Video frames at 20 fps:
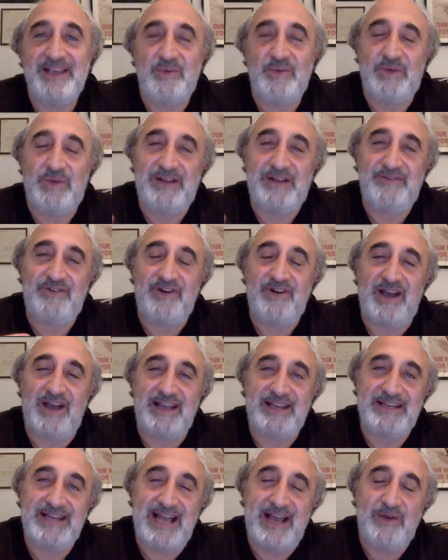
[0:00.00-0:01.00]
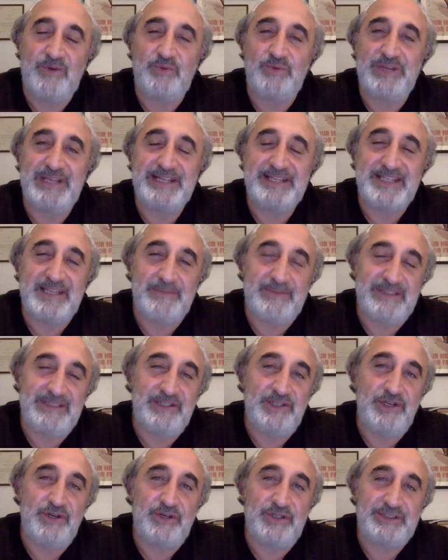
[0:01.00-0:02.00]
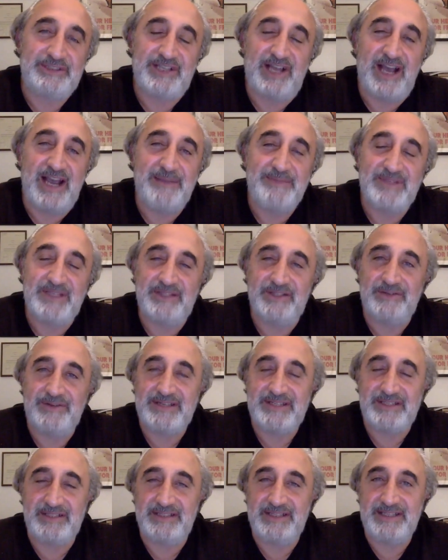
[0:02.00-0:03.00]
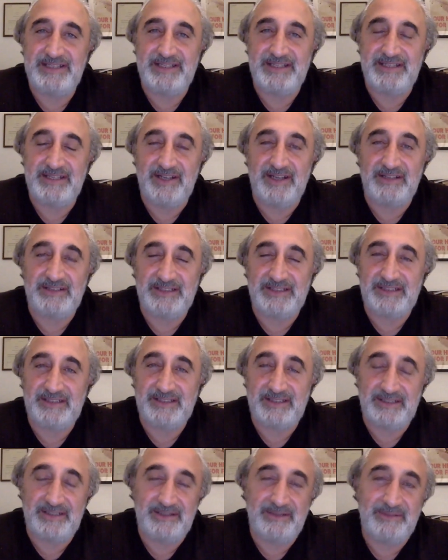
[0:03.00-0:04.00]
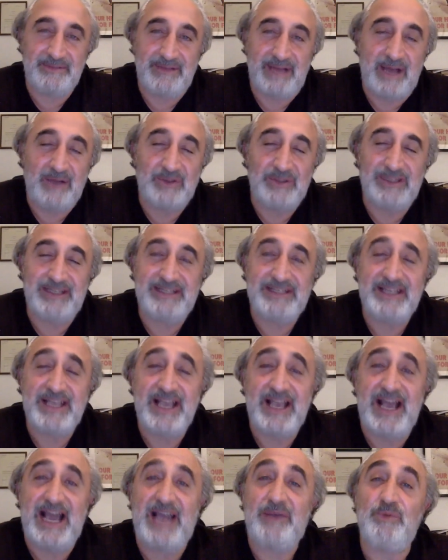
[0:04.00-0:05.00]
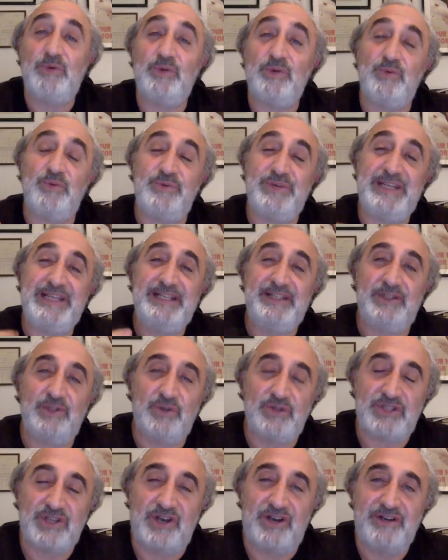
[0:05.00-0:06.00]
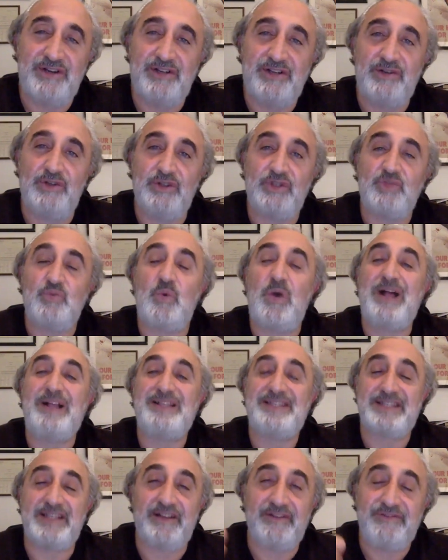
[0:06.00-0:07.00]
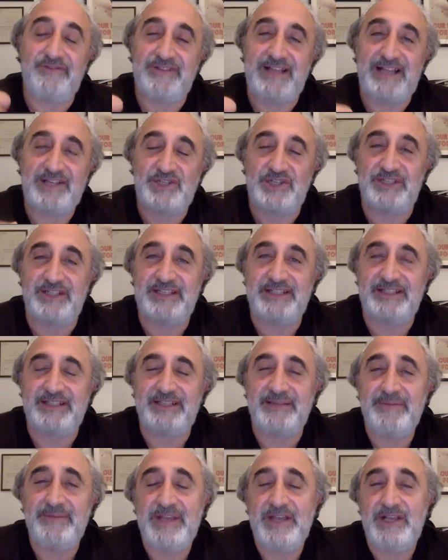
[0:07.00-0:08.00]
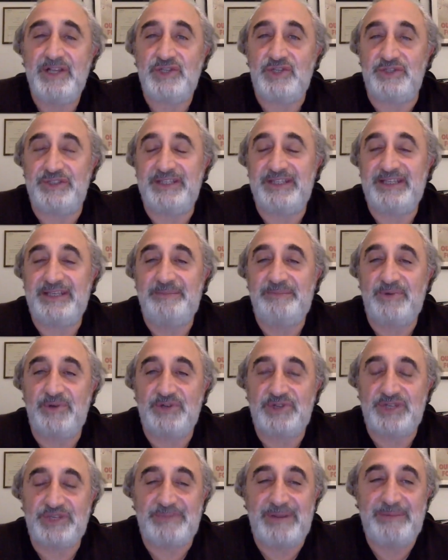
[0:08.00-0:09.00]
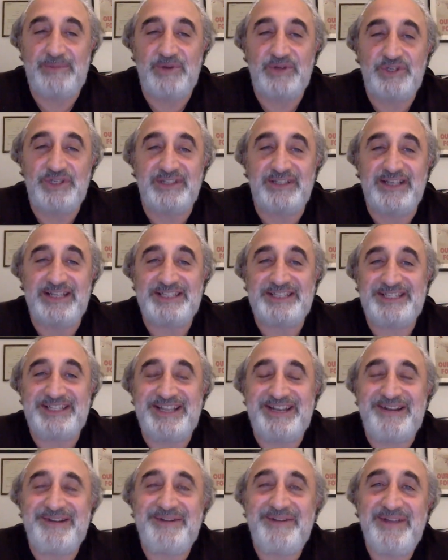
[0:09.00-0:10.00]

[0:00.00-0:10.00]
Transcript: Whenever I now read some of the New York Times and the rest of these idiotic uh, outlets, I will read those articles while self-flagellating. So they can purchase my merchandise there.